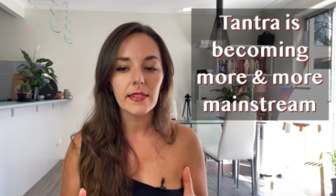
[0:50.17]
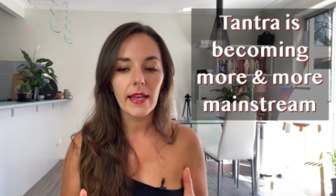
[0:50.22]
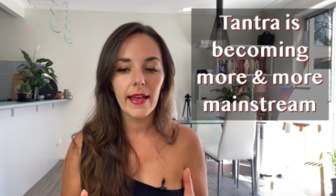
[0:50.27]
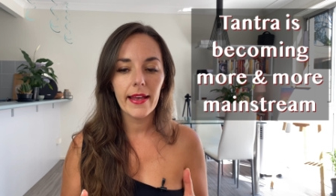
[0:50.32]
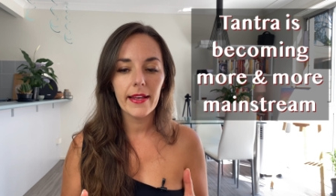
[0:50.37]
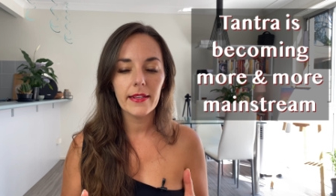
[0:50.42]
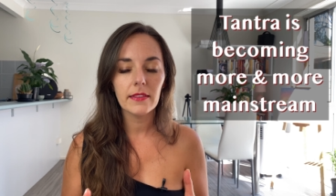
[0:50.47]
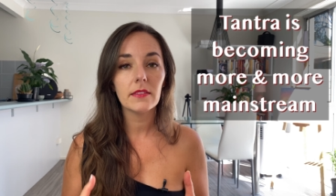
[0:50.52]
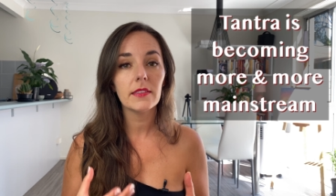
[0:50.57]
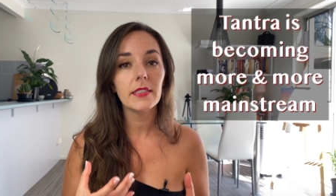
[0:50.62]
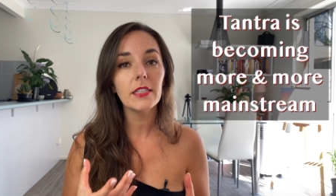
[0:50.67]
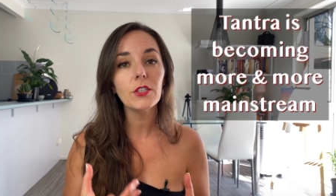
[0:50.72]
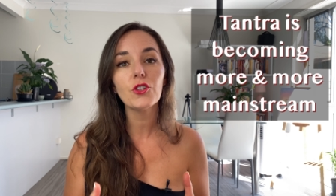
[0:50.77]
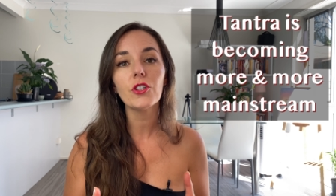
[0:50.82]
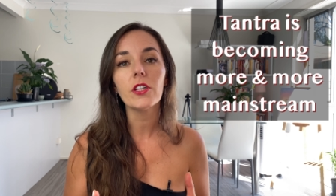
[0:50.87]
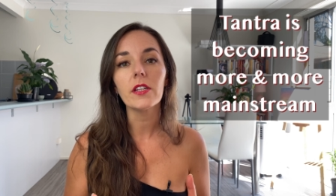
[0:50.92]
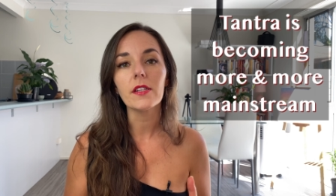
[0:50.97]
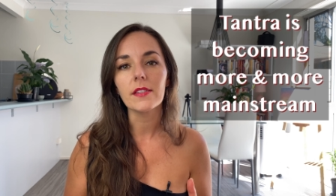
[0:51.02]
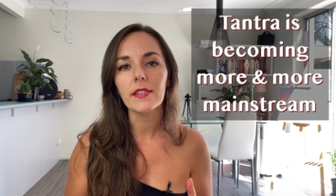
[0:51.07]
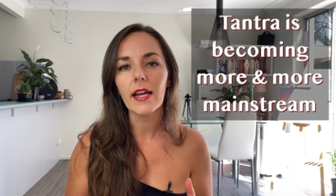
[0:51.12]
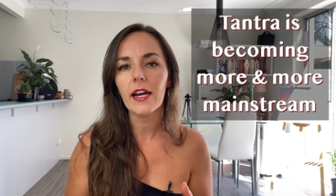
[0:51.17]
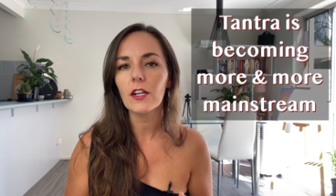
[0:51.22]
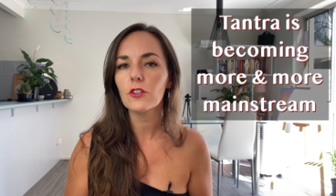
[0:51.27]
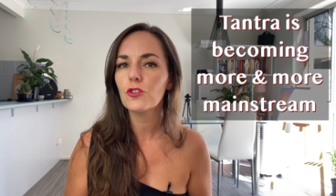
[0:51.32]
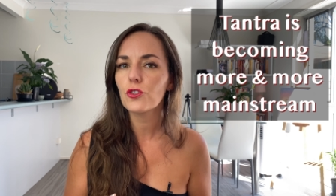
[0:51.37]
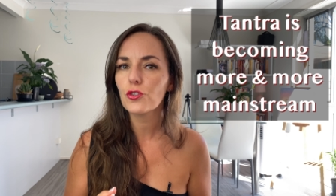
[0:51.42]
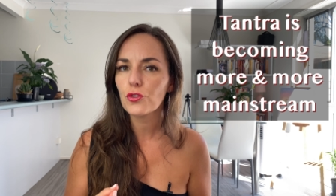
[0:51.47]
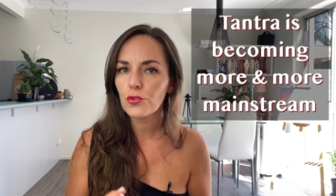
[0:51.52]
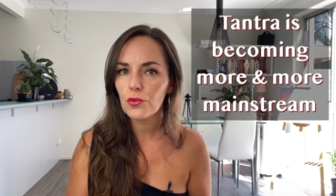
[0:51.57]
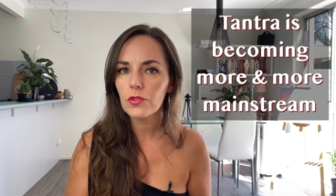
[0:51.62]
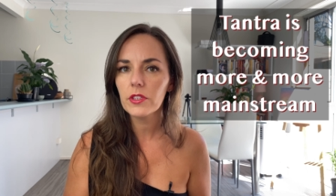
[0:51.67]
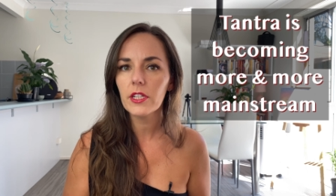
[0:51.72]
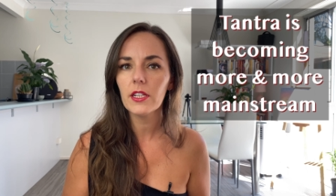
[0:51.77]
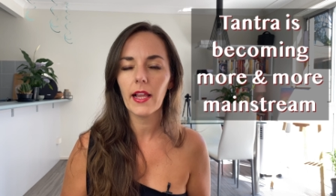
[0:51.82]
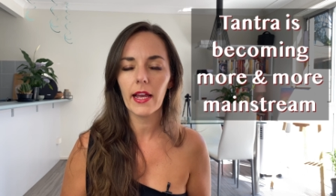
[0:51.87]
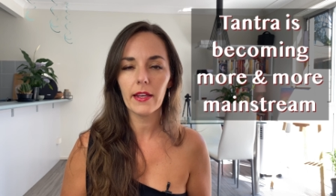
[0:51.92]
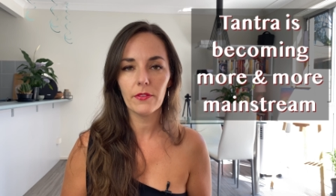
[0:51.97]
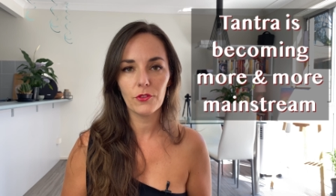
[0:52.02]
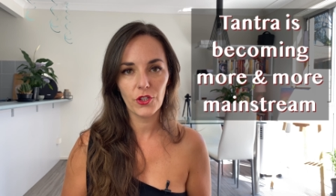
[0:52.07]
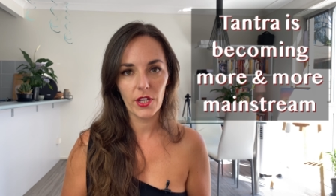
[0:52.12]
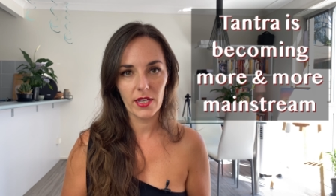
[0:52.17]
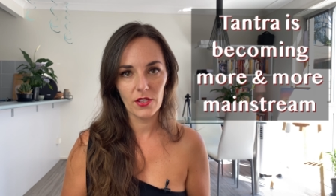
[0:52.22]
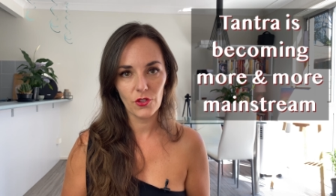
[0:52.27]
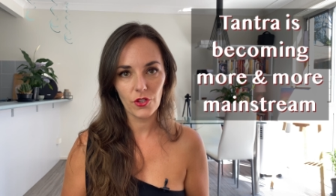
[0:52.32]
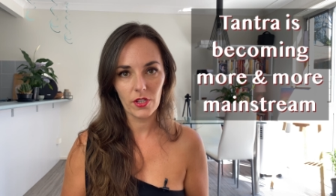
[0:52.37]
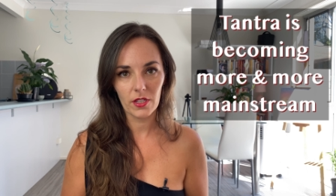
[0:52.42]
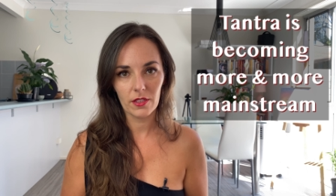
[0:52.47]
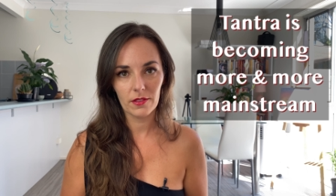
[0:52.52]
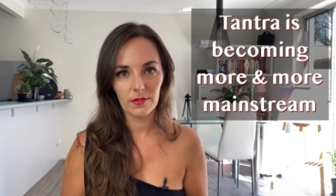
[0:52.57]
and teachings are truly life-changing.